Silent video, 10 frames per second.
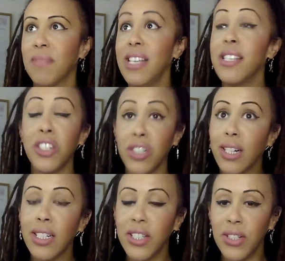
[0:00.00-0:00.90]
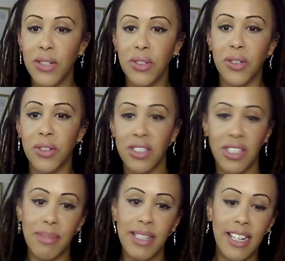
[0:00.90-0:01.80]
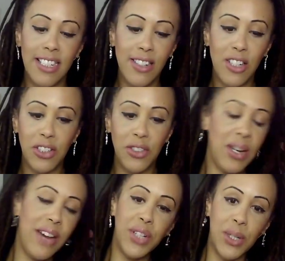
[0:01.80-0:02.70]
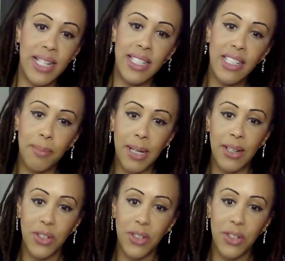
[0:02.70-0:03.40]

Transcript: is a shock to you or something that you have no idea about.